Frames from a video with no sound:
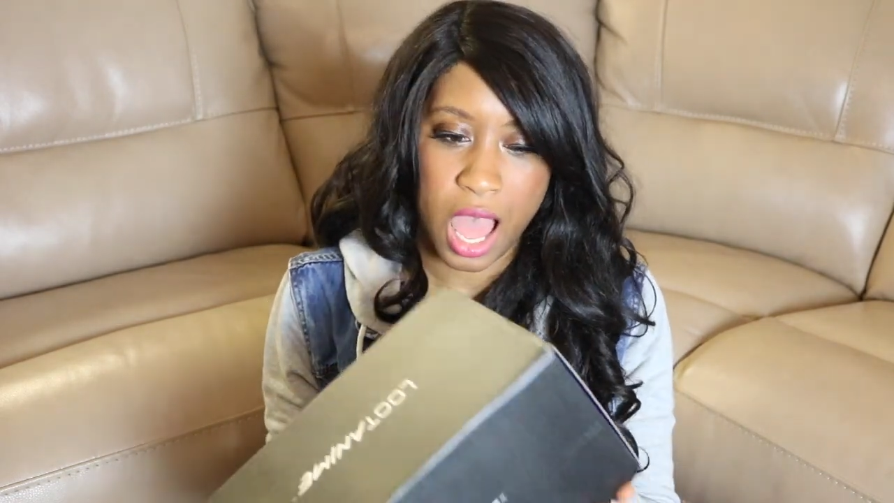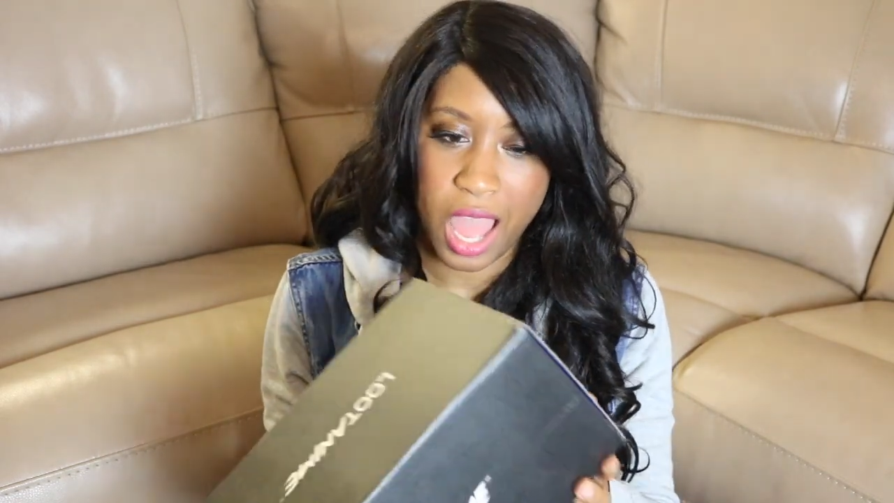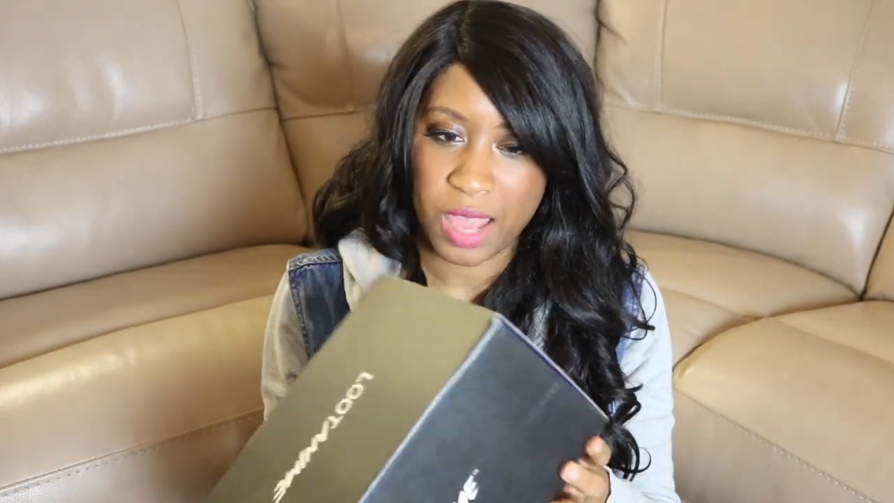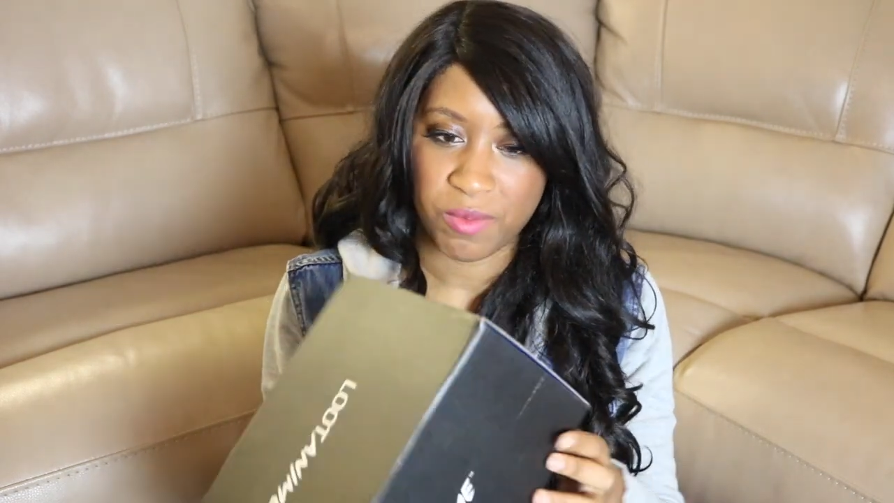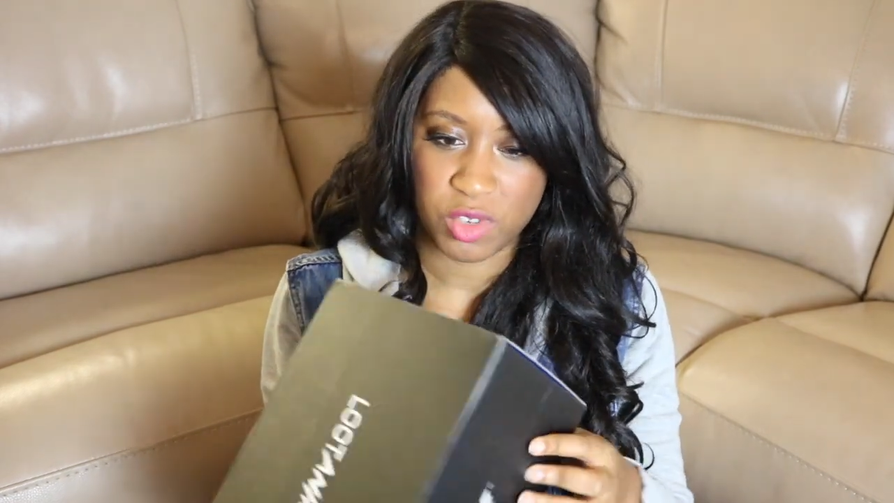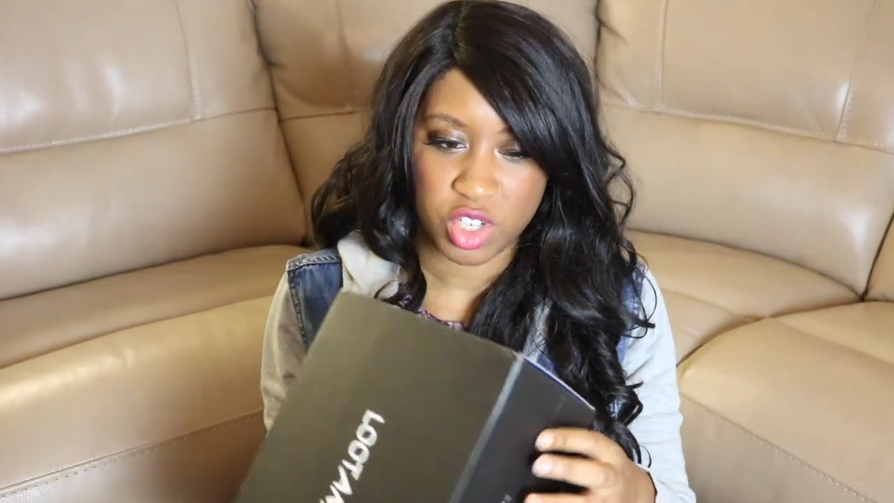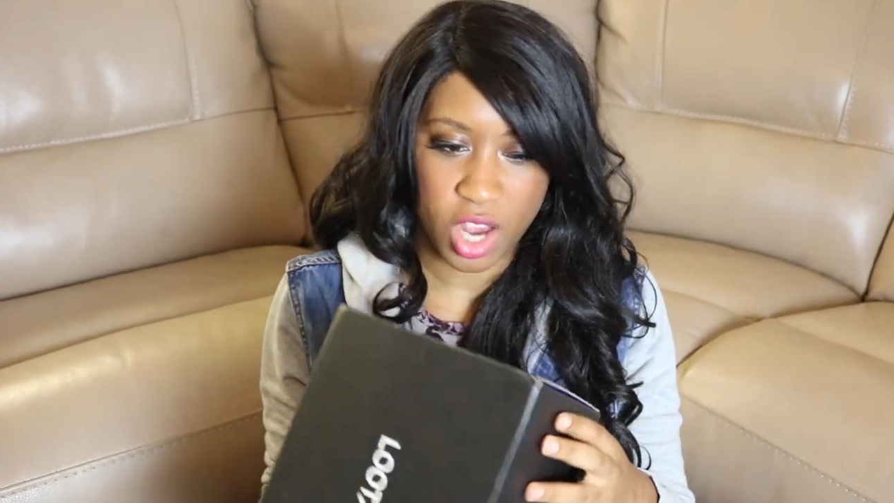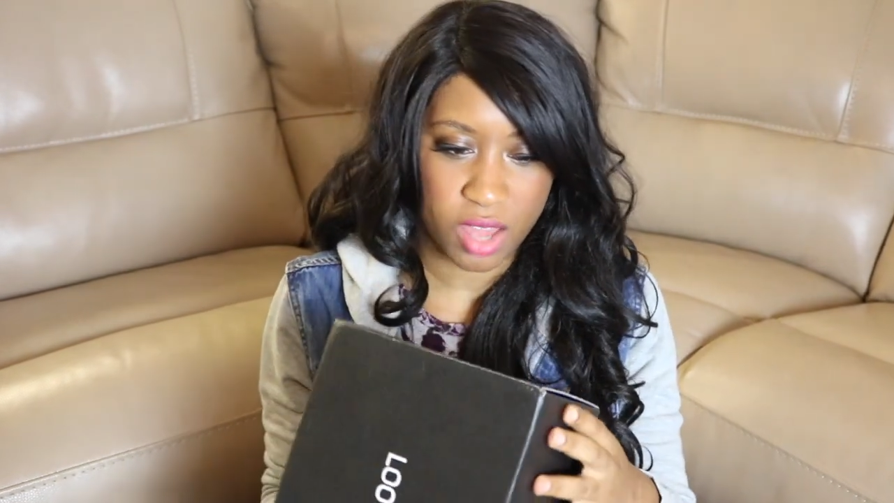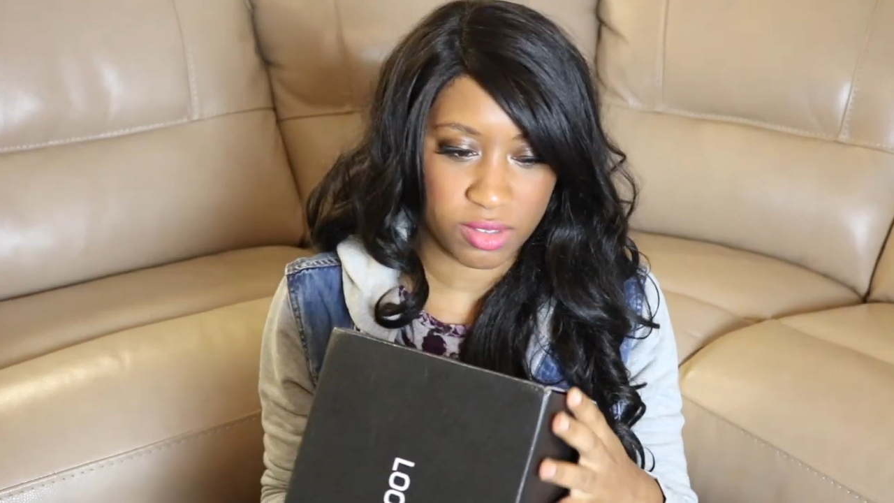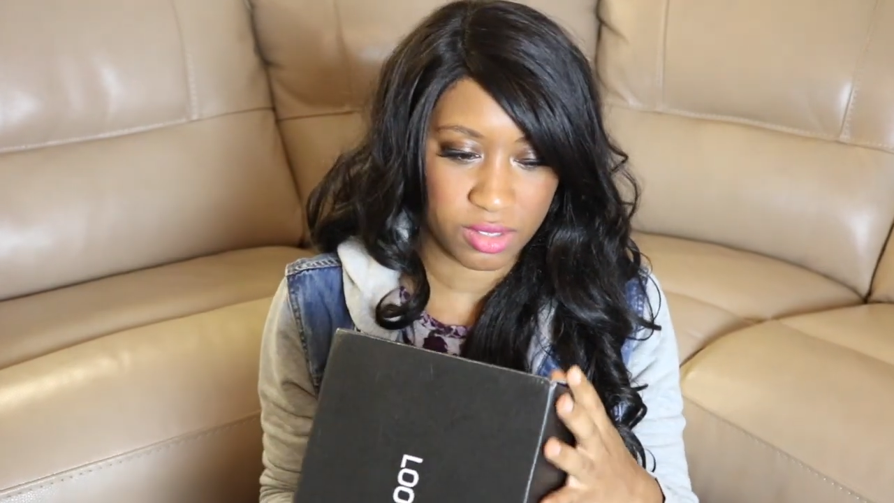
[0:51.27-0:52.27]
I'm
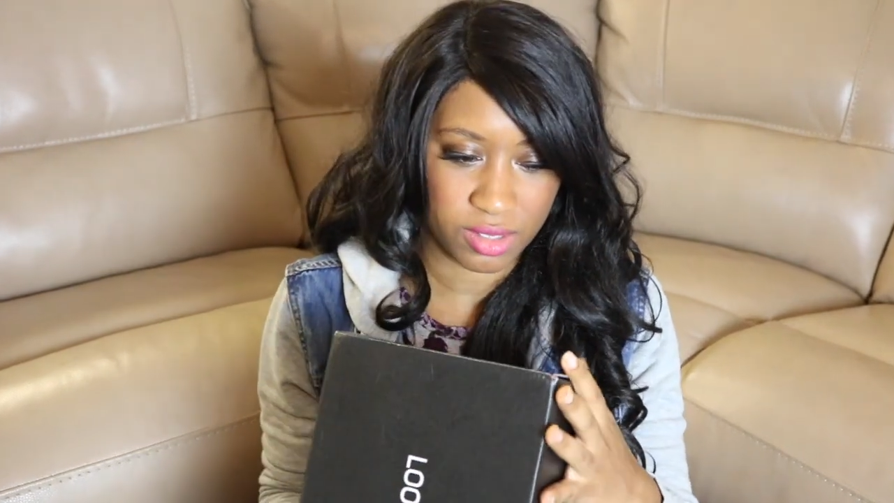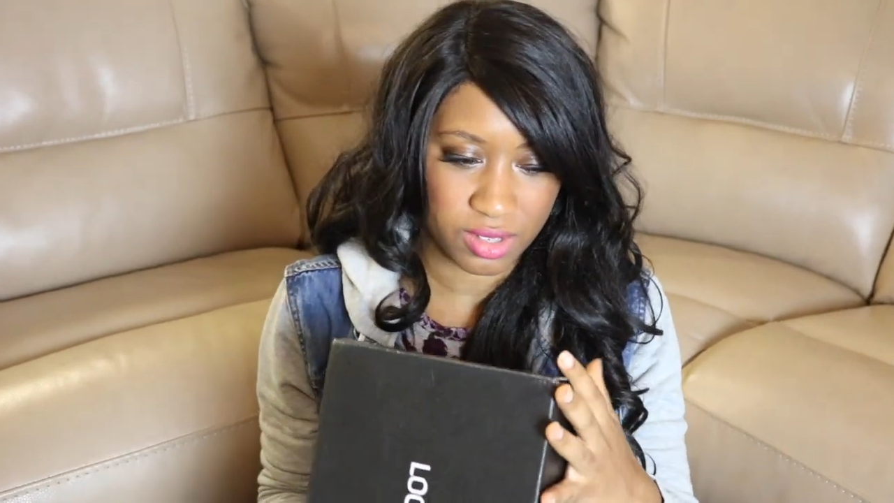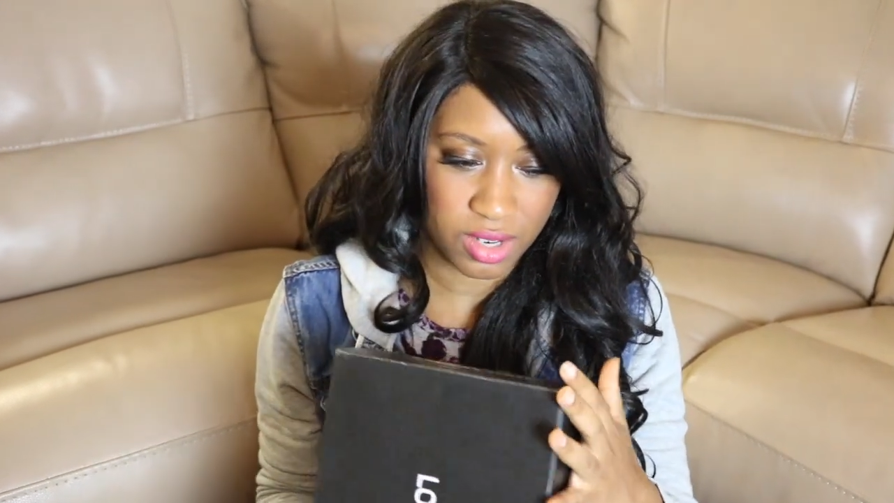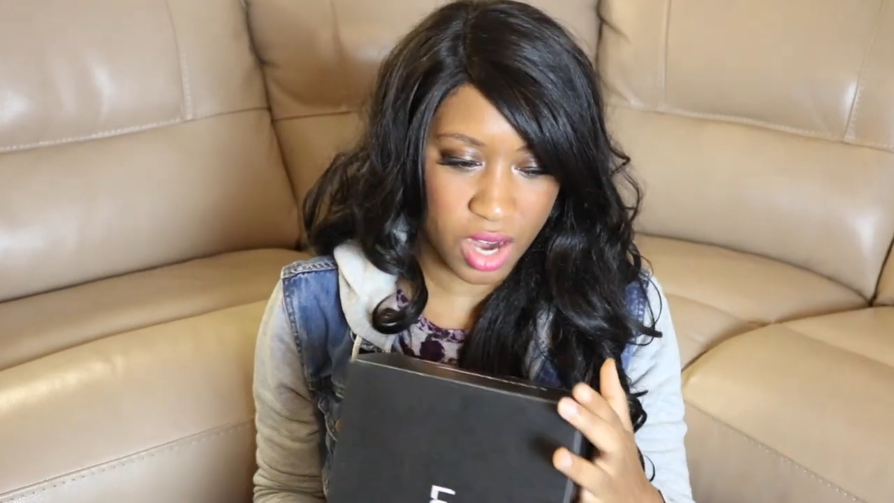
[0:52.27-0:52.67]
just